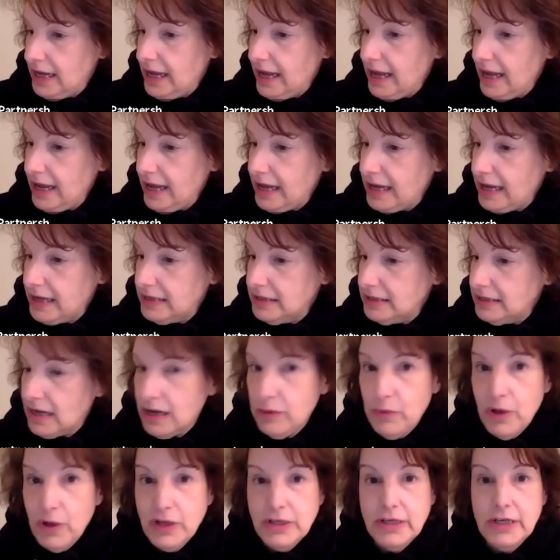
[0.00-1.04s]
And I
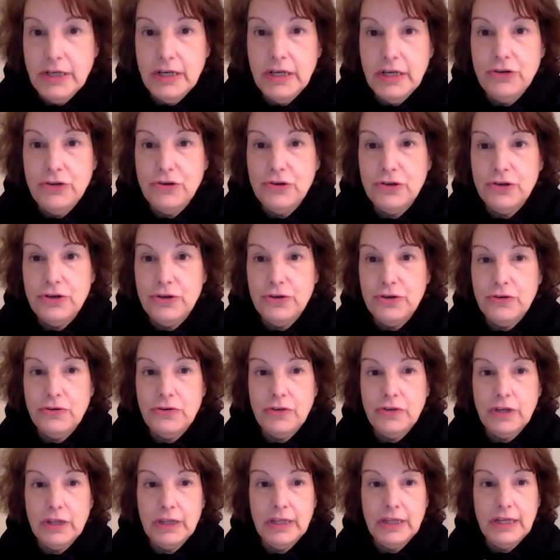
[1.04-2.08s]
wanted to
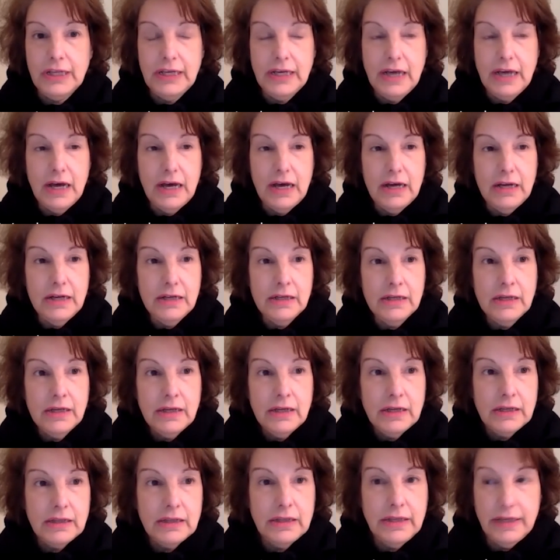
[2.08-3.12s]
introduce Leah.
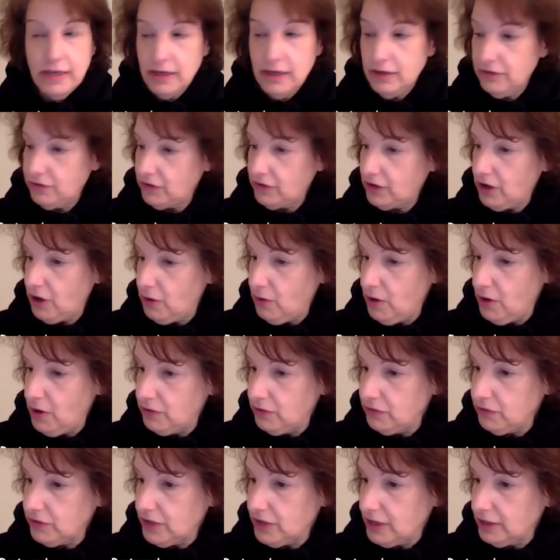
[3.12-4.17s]
Leah is a
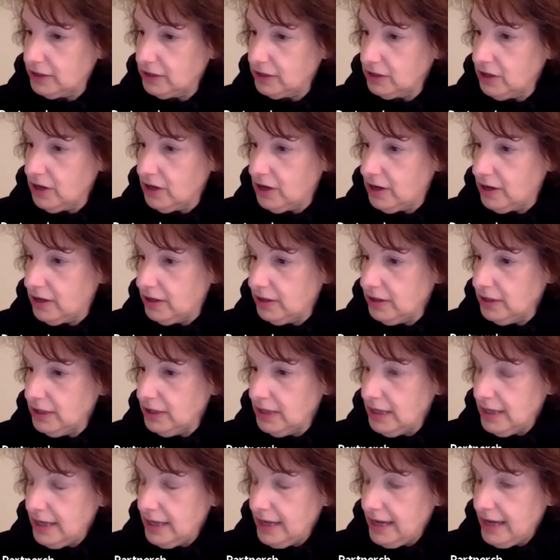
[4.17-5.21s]
co-host on the call,
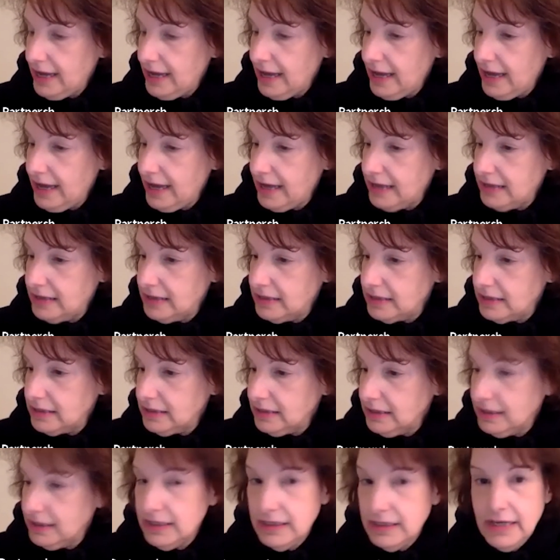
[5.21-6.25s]
and
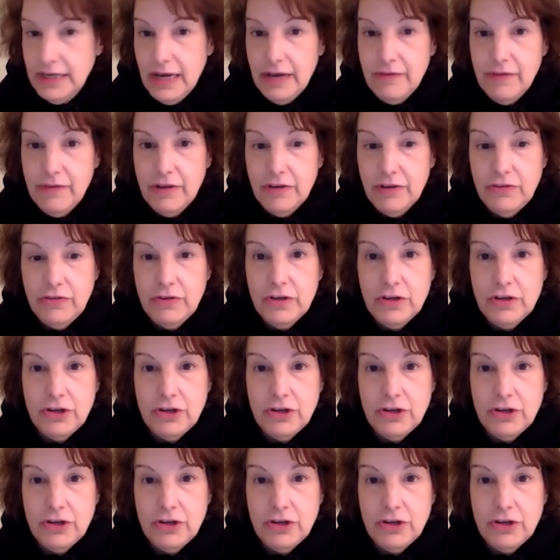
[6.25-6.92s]
Leah Davis.